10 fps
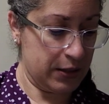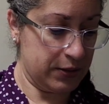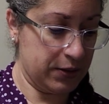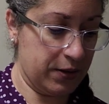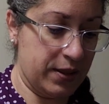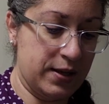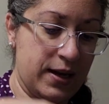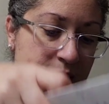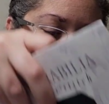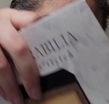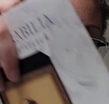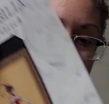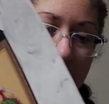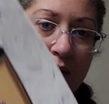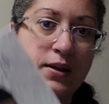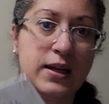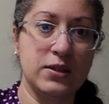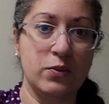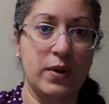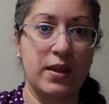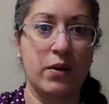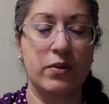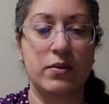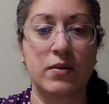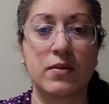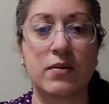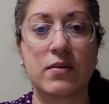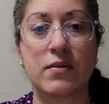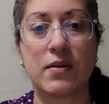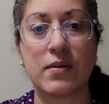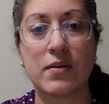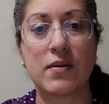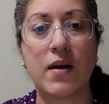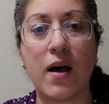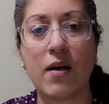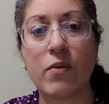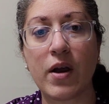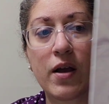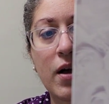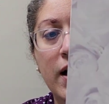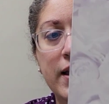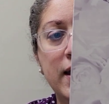So then the next one that I'll work on